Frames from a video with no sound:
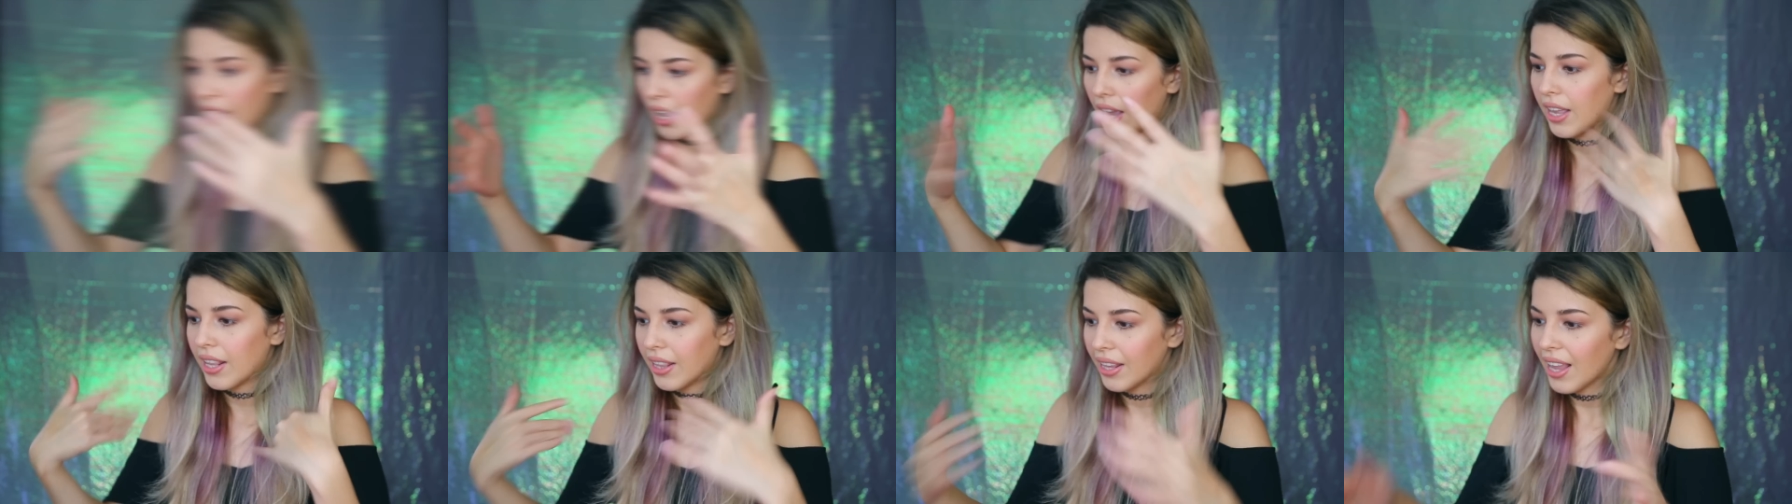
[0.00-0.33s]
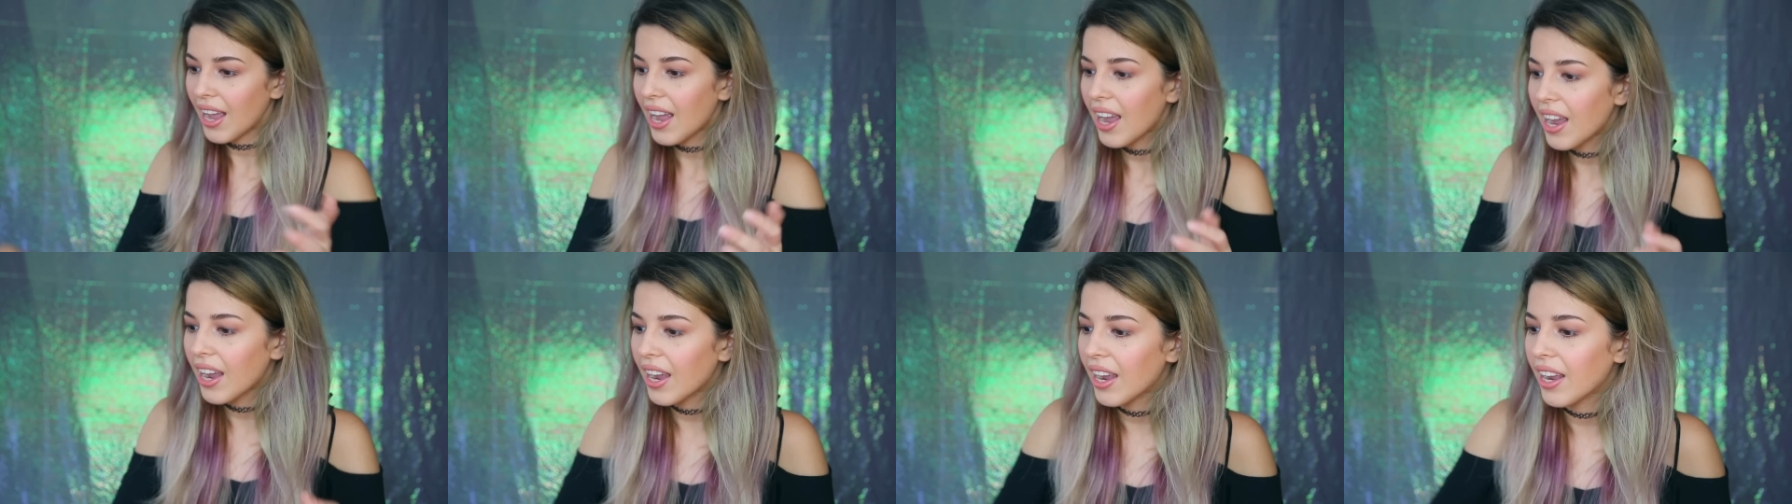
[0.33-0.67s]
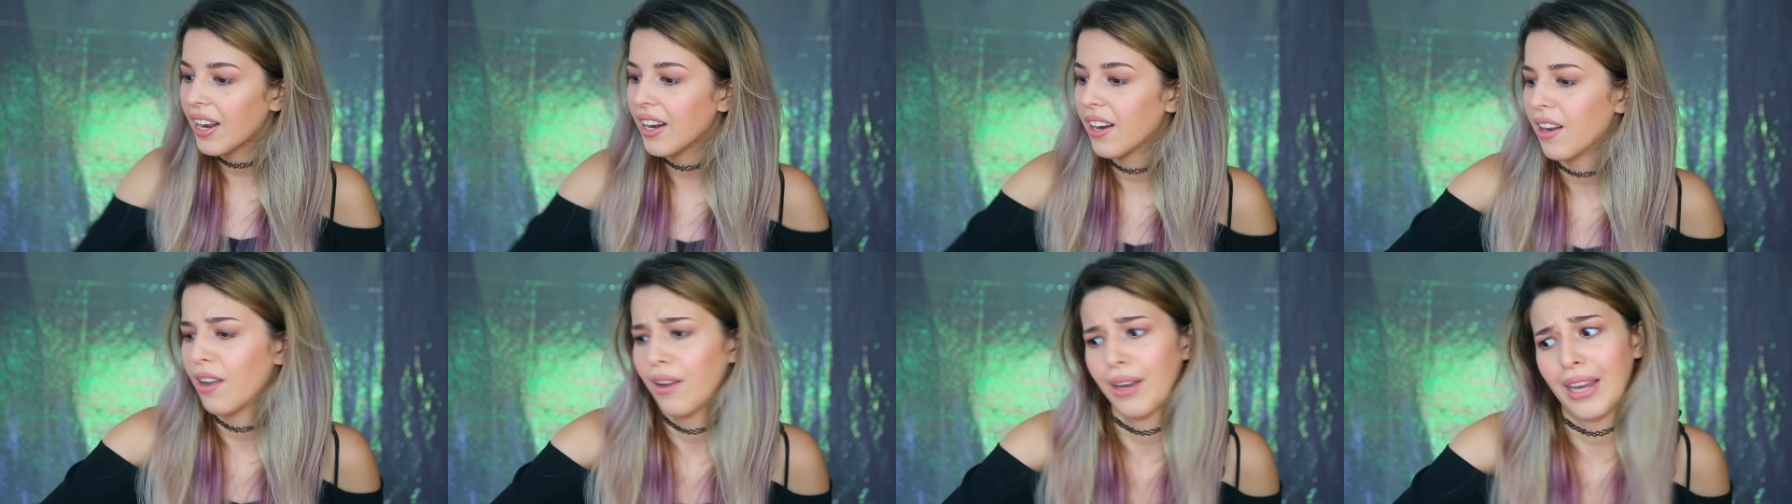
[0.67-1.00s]
And
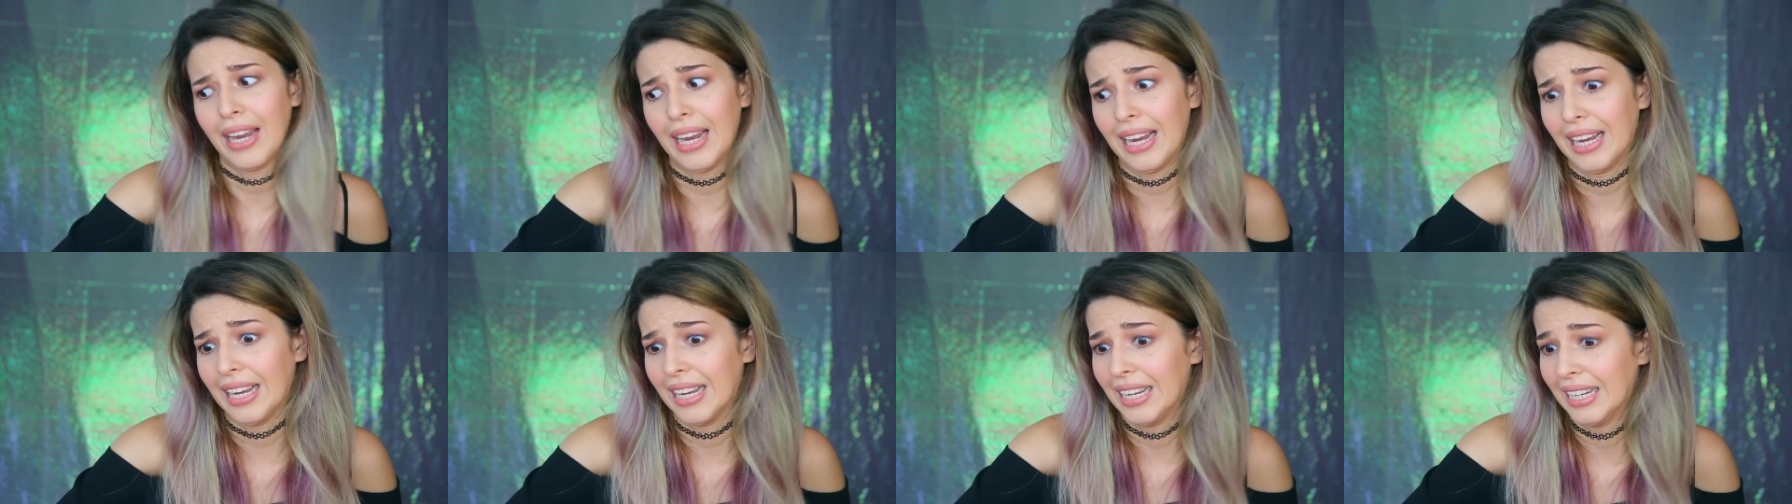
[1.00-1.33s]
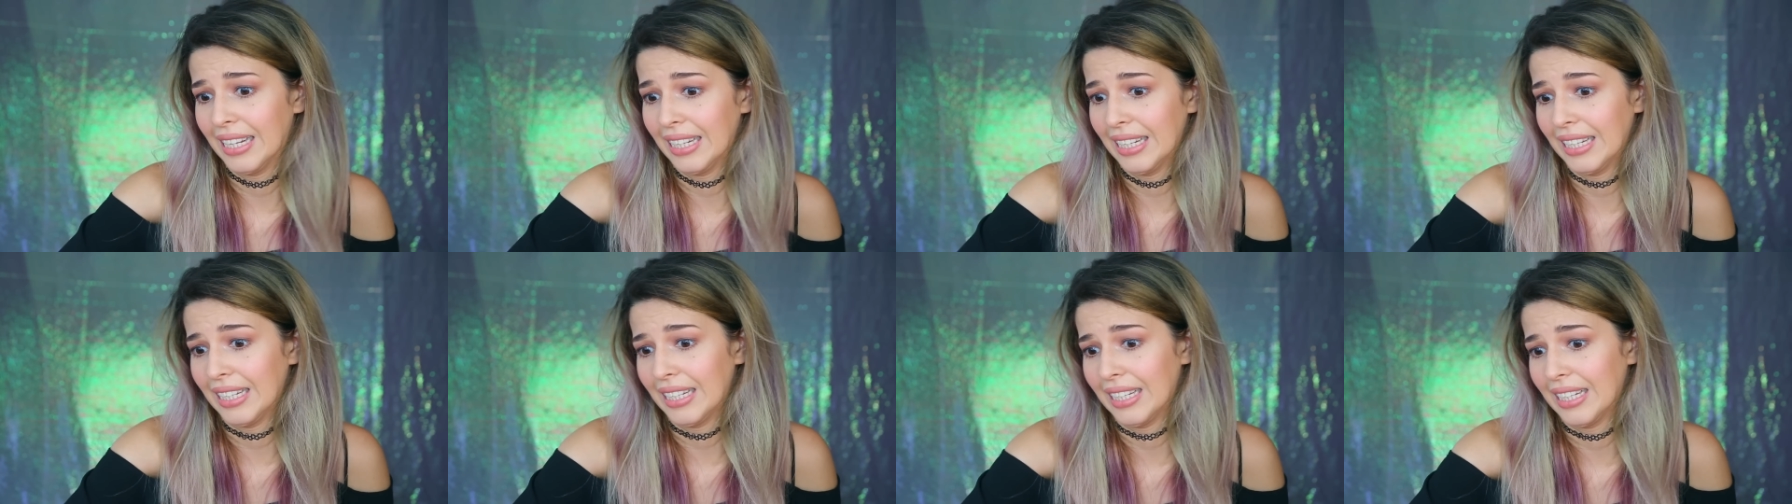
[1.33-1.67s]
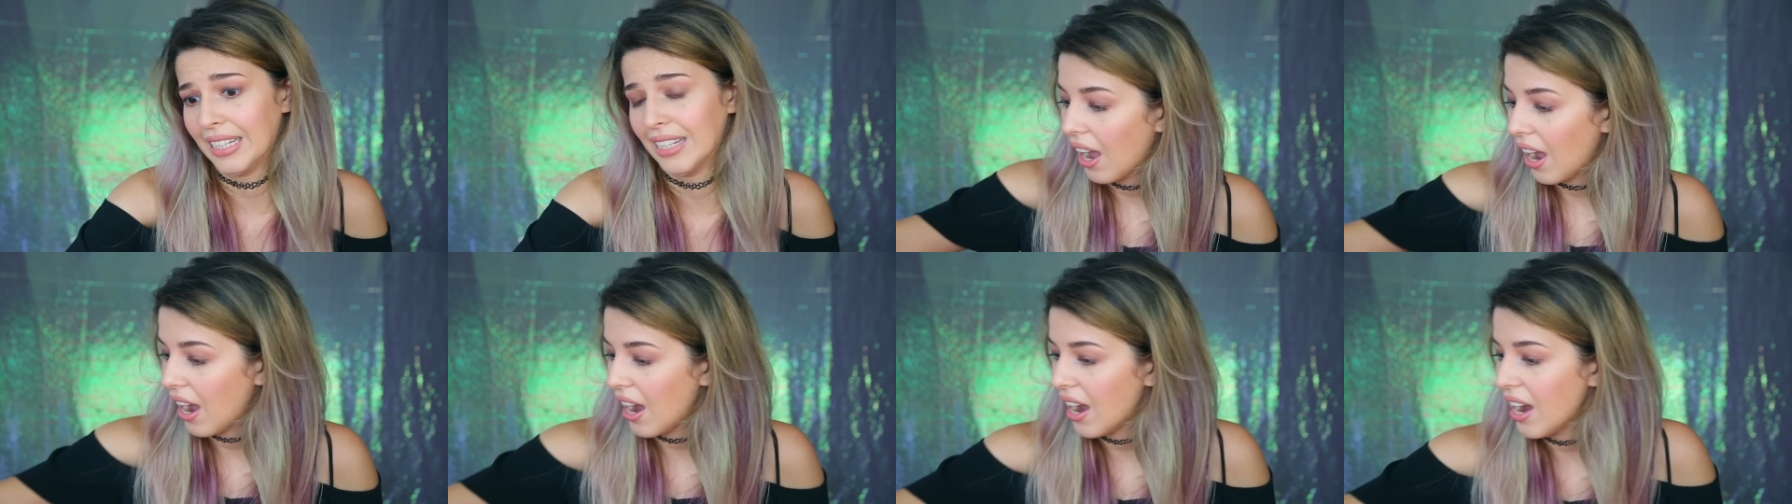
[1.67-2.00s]
then, okay,
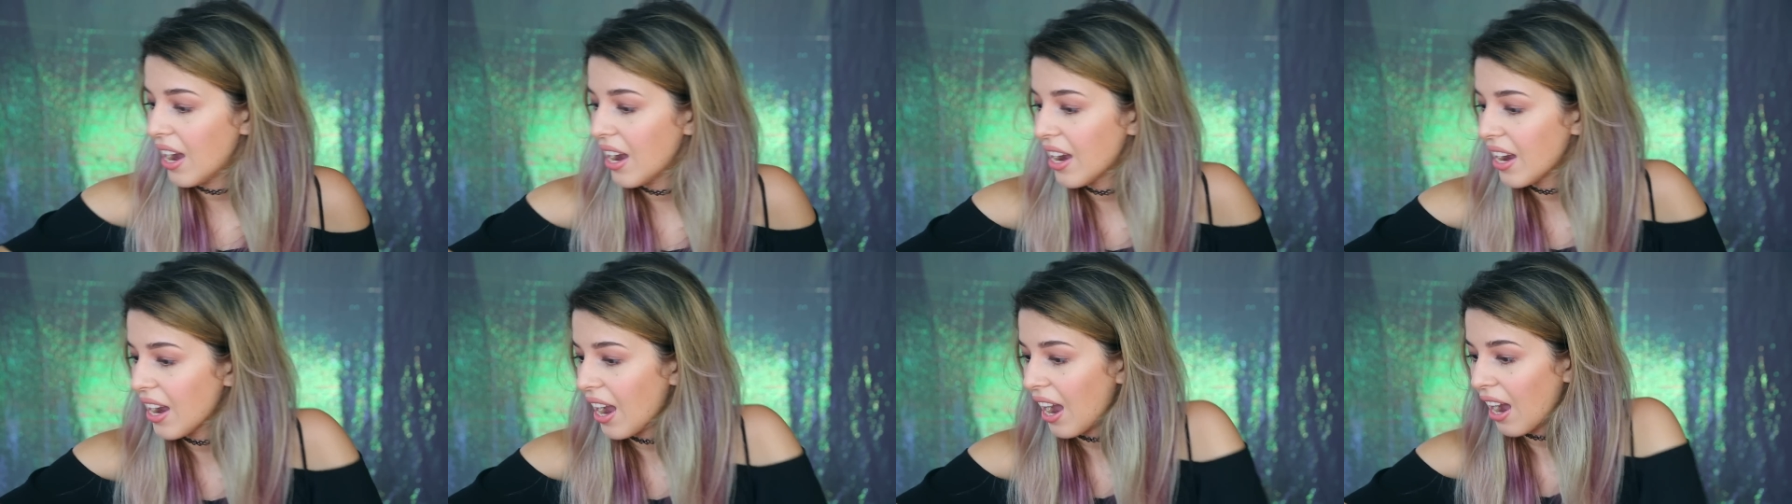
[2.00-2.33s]
I